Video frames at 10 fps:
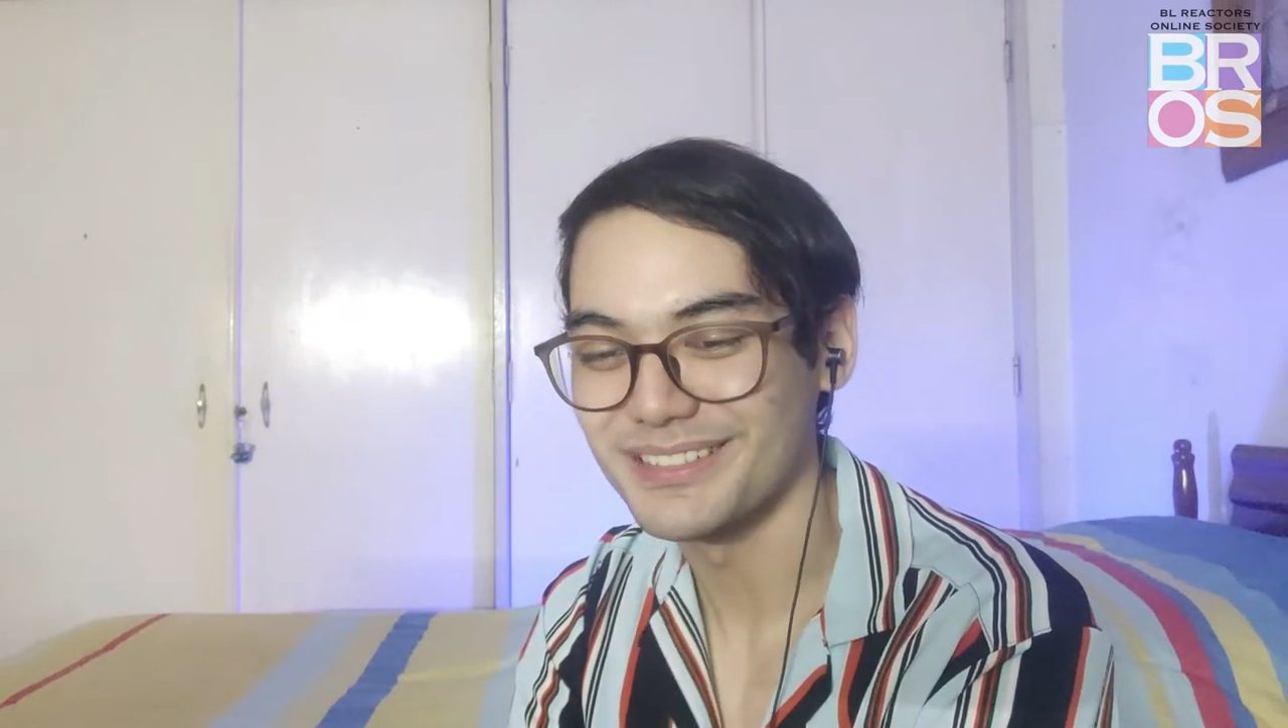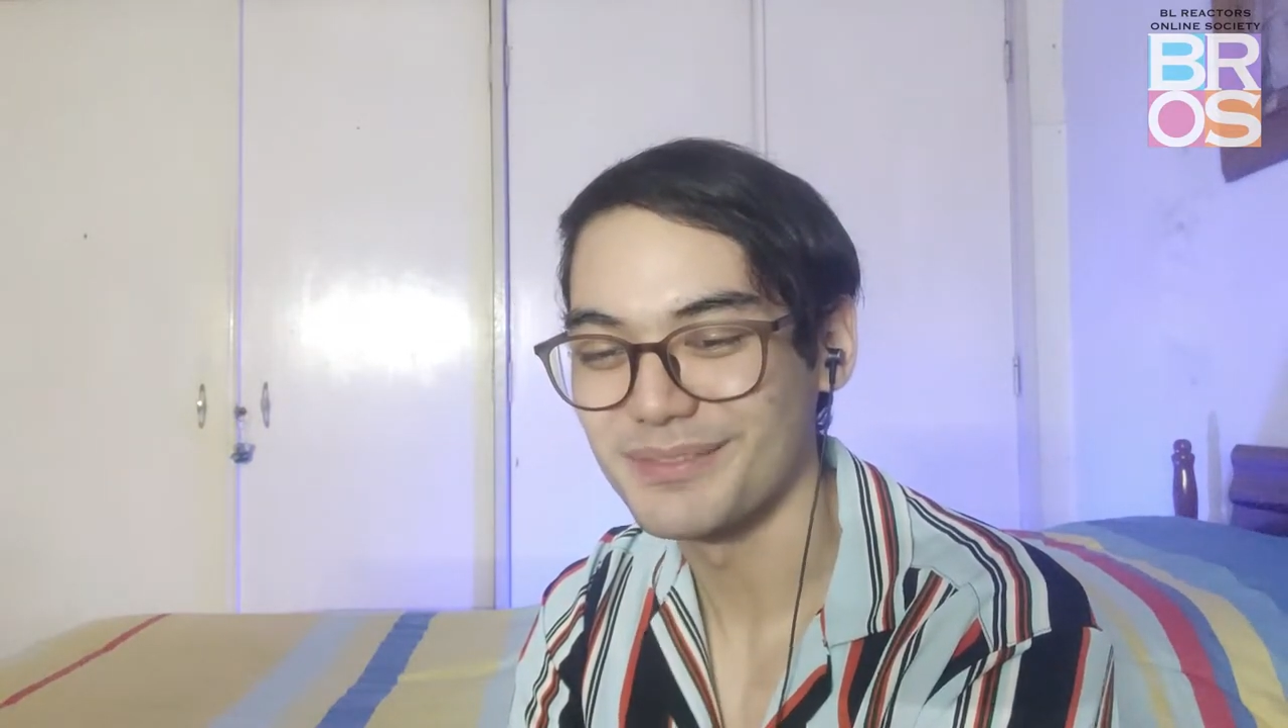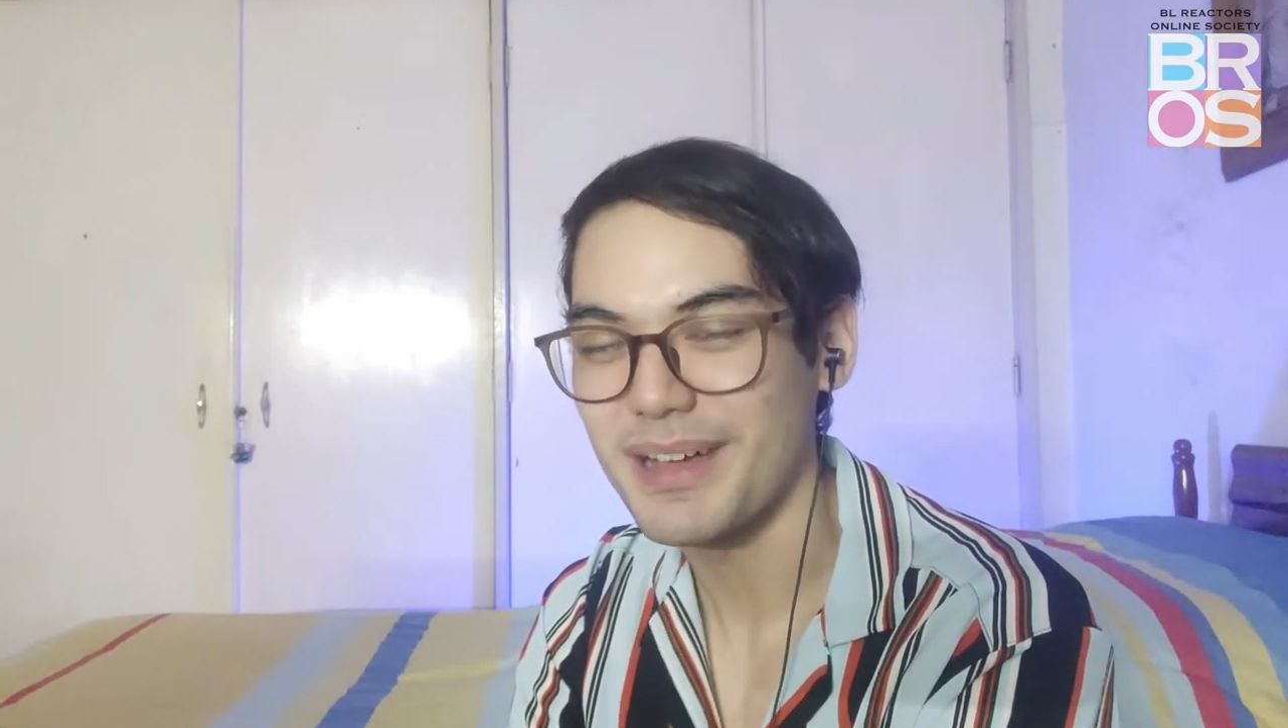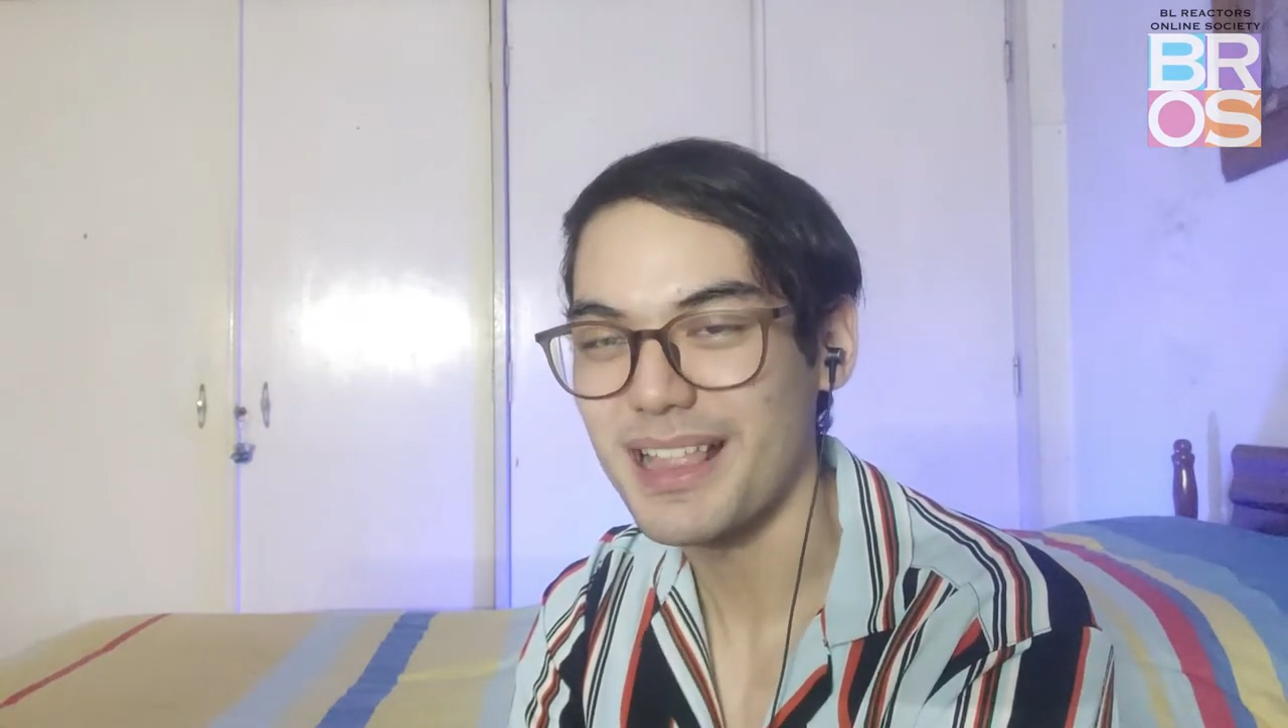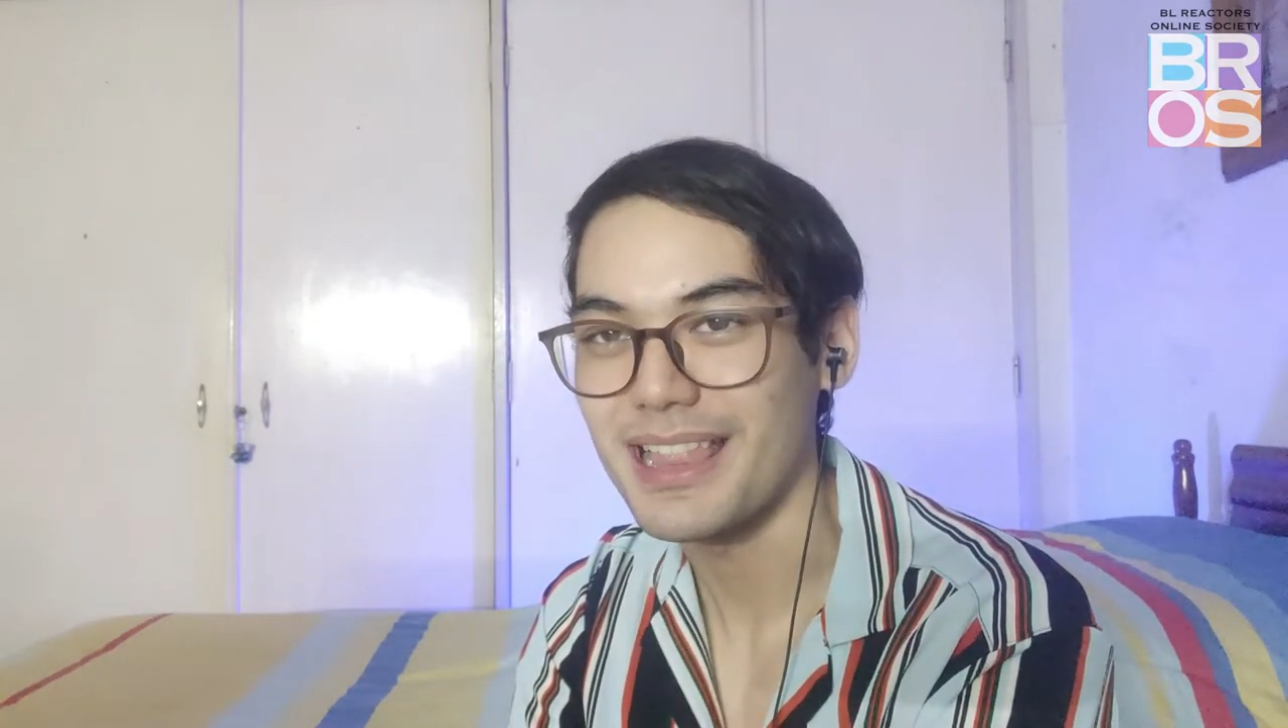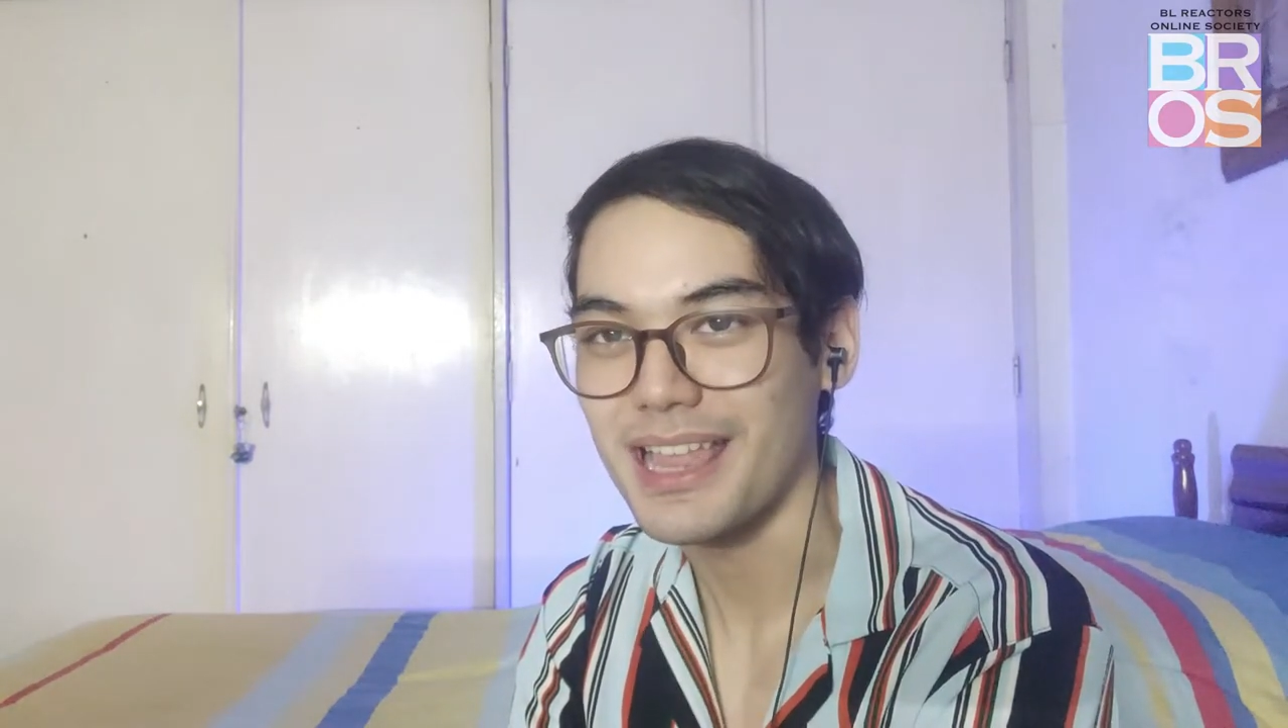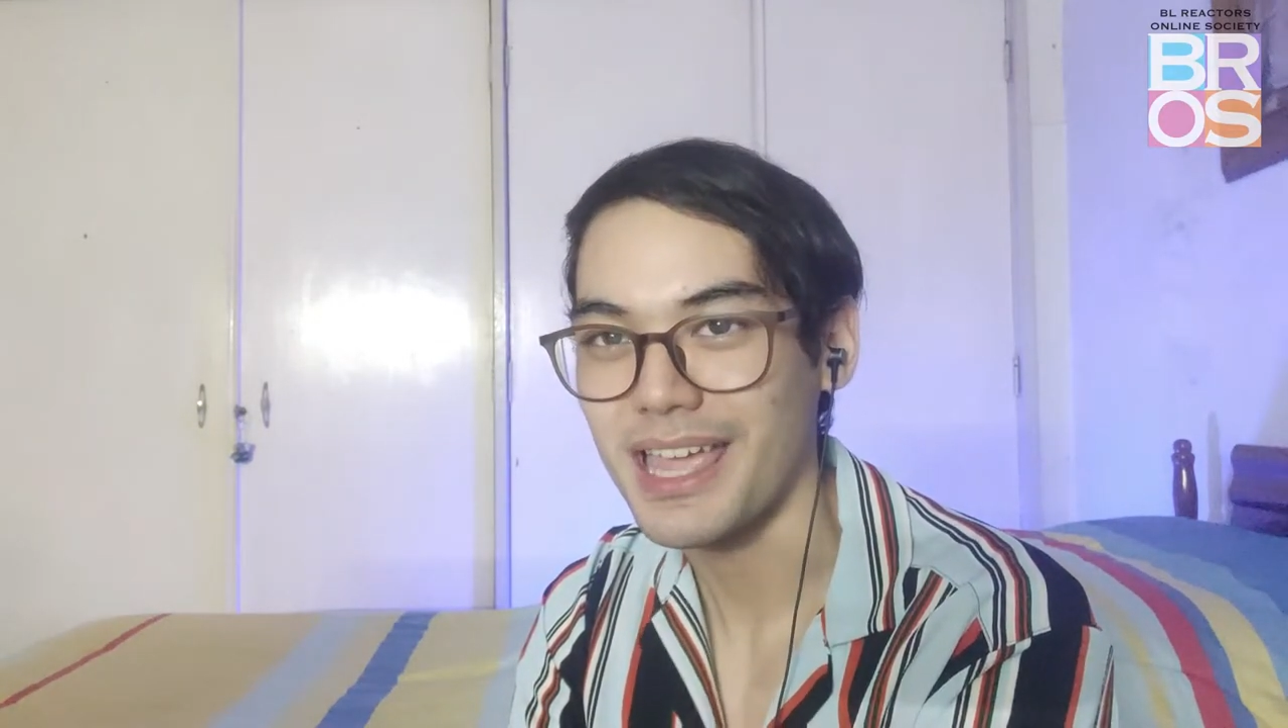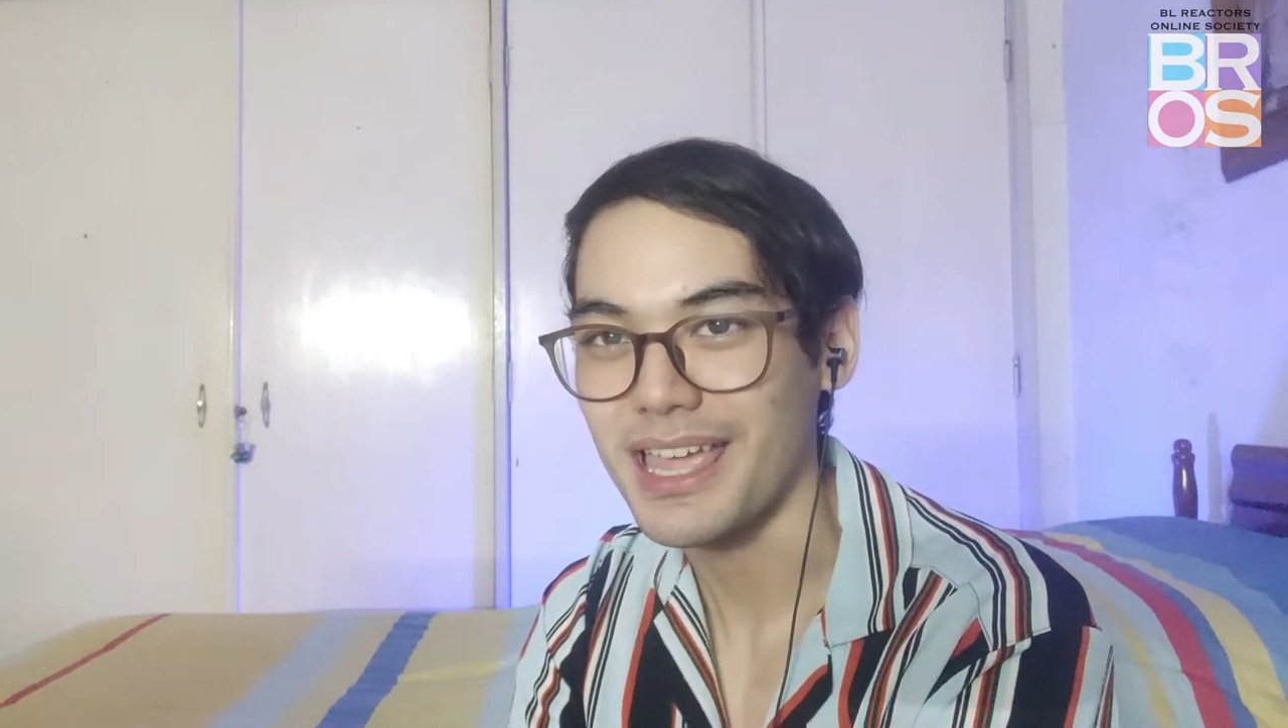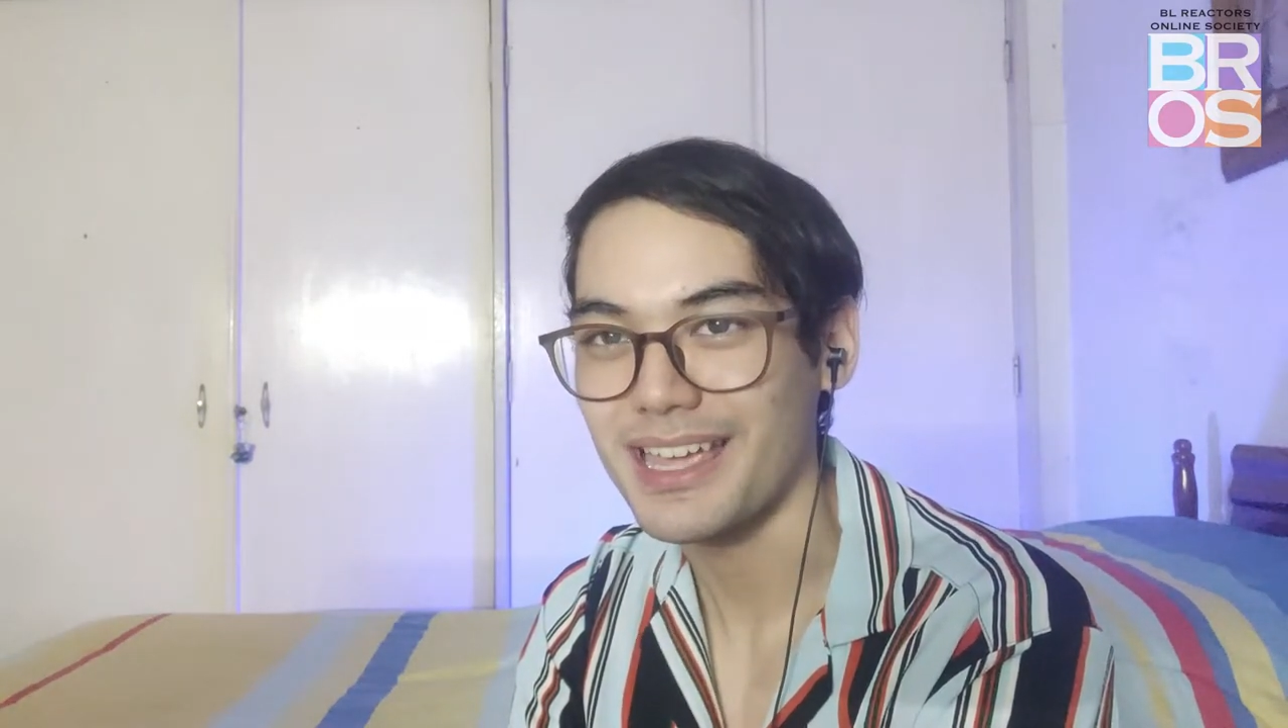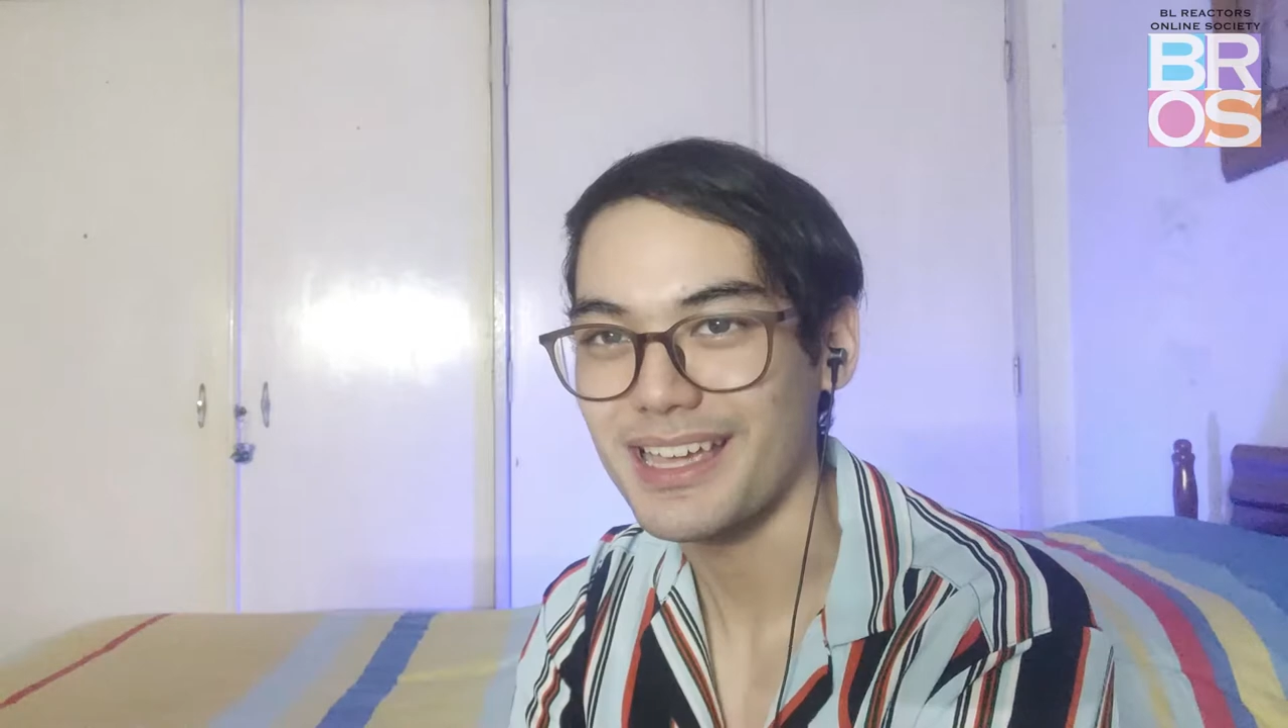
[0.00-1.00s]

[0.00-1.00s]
mali.